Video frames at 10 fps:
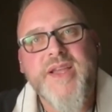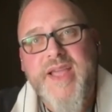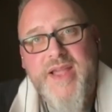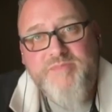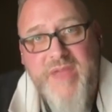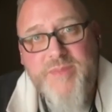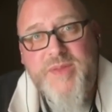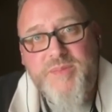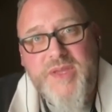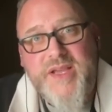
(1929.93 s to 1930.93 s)
and
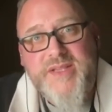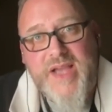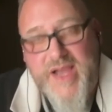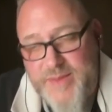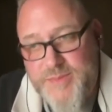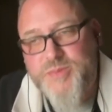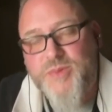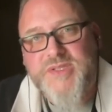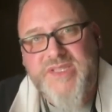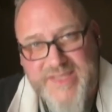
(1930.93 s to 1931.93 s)
maybe because I'm
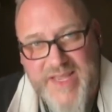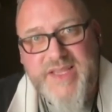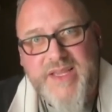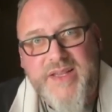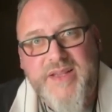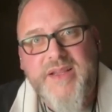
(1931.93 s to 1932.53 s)
supposed to take it,